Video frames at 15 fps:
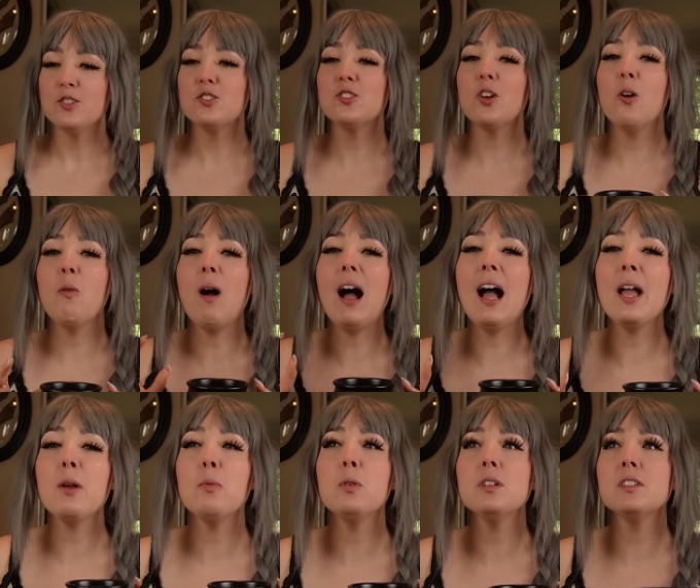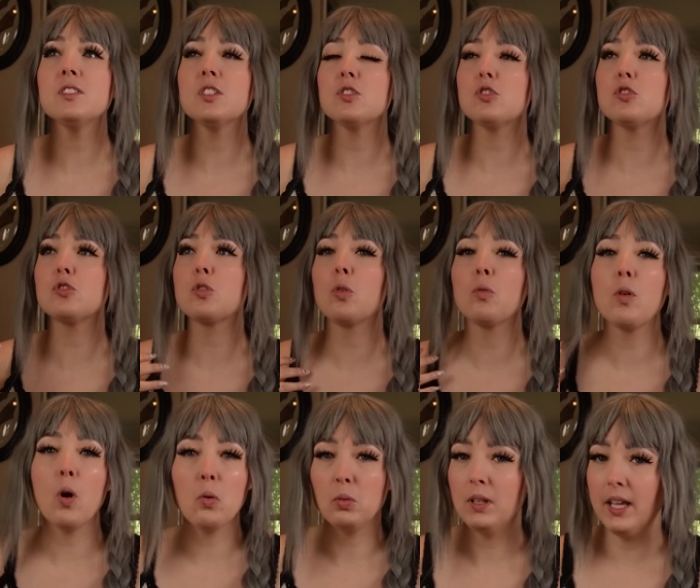So I was
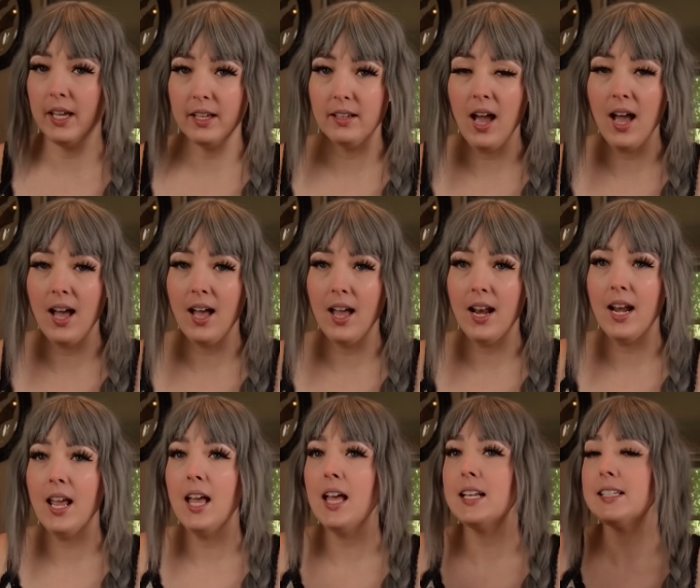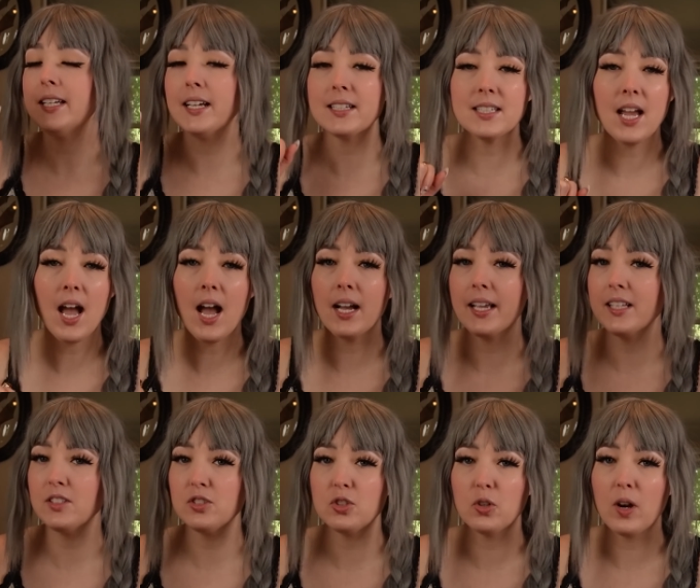scrolling on TikTok,
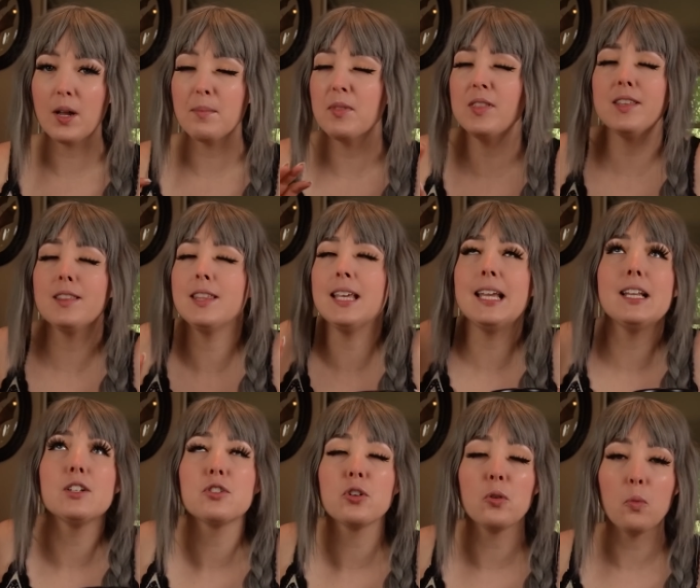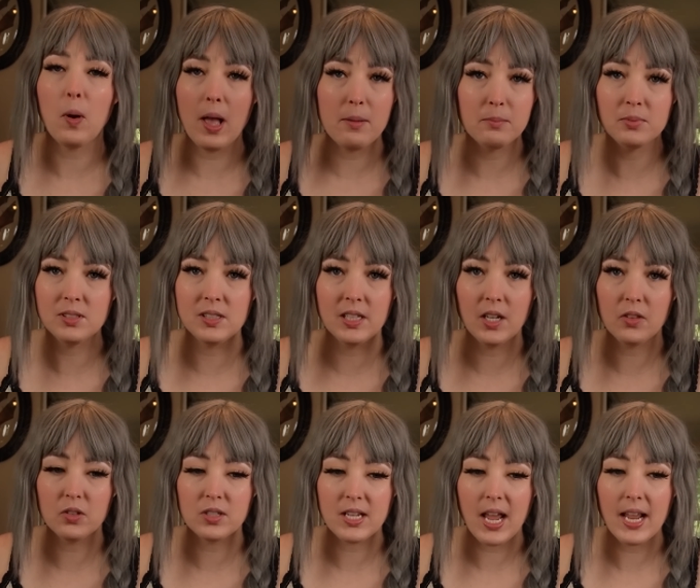Instagram, the, the, interwebs the
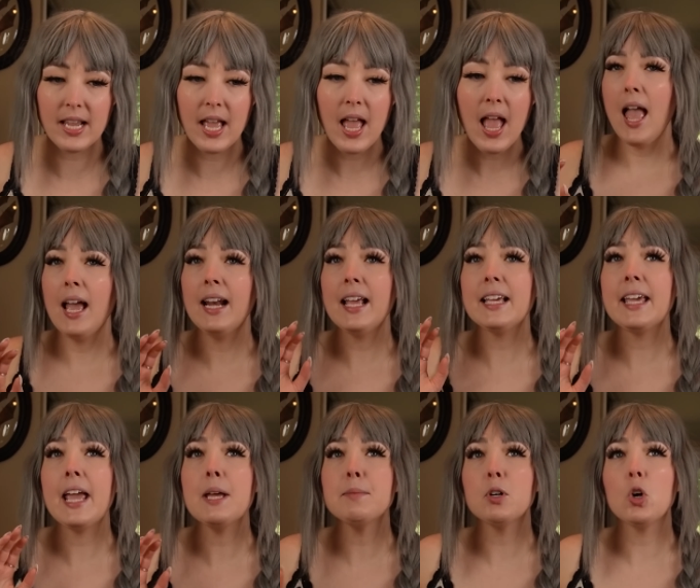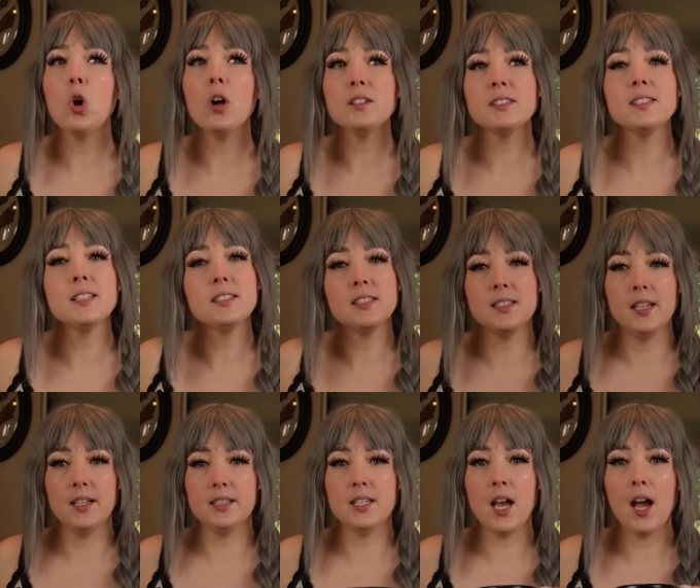other day, and I came across this
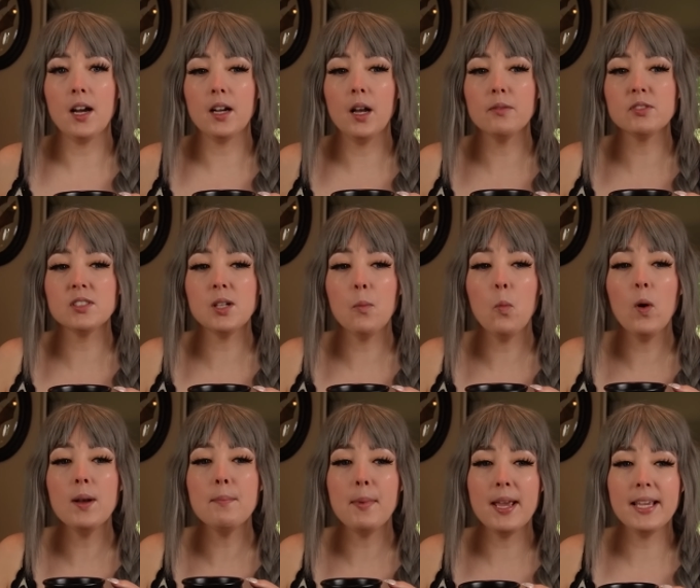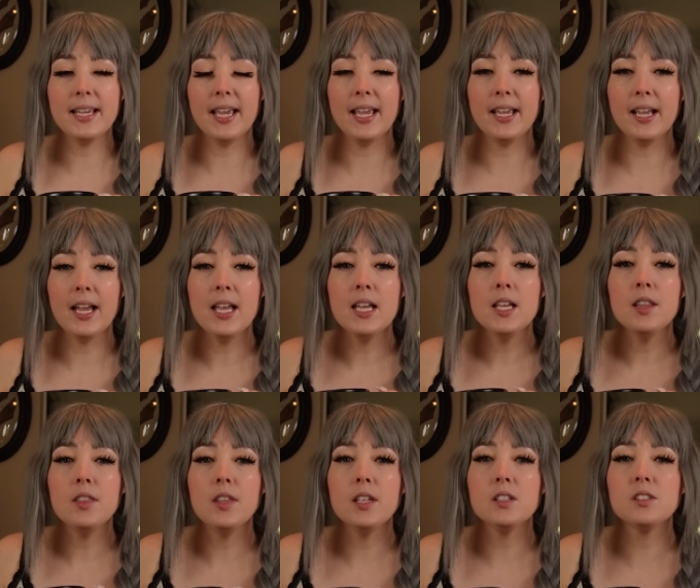TikTok of someone making
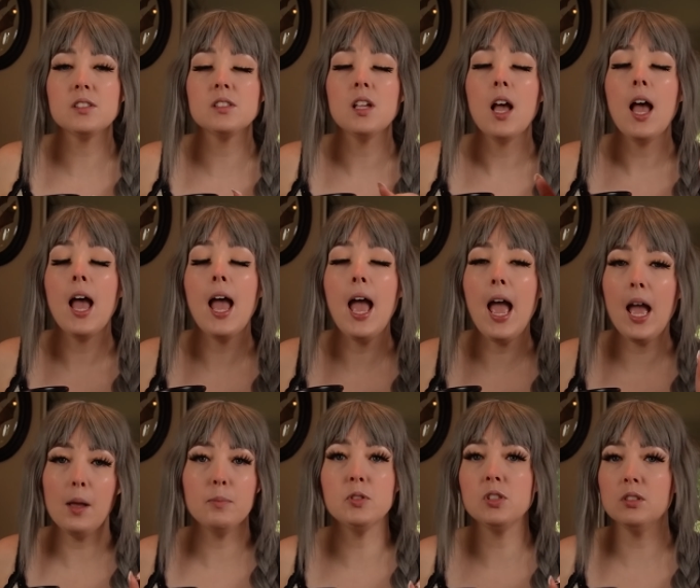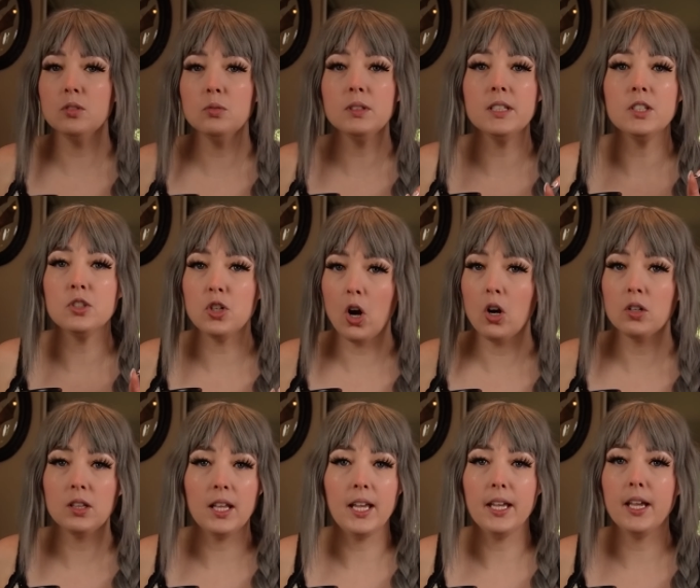this absolutely
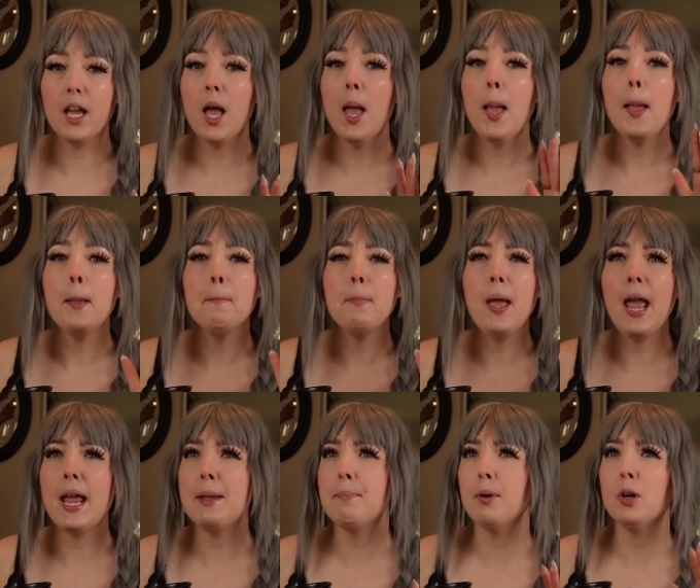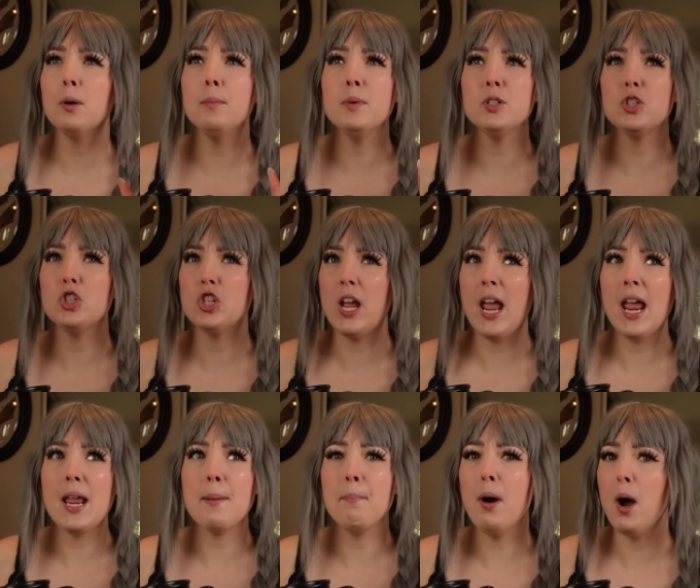darling paper
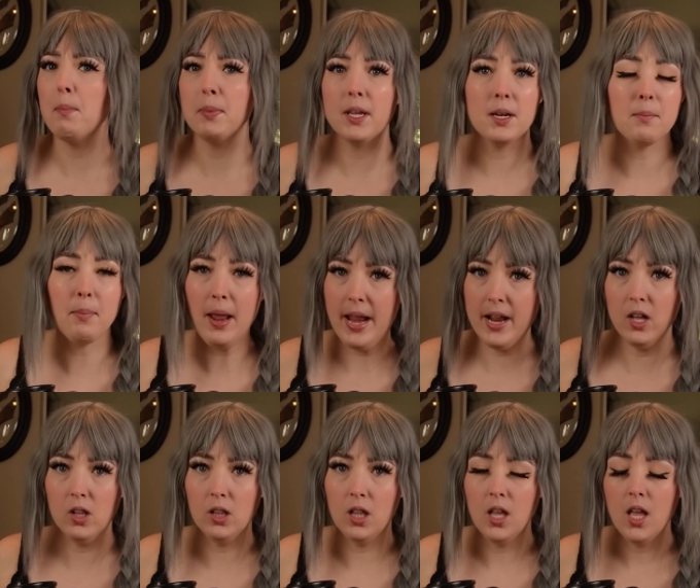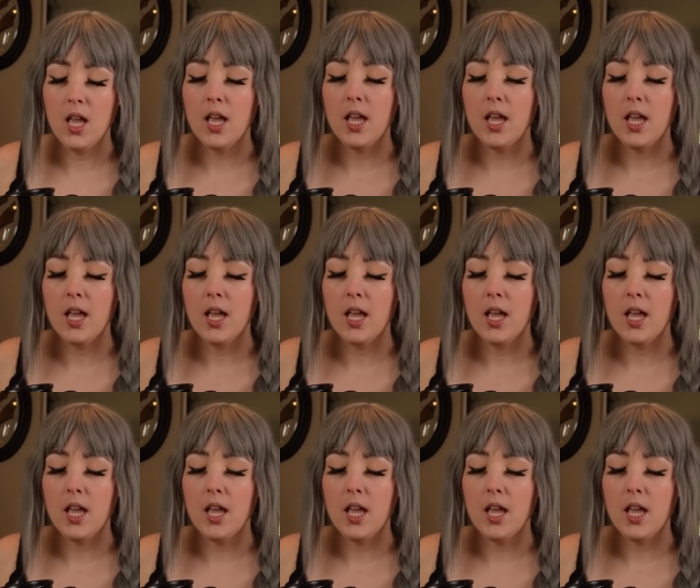mache pumpkin pail.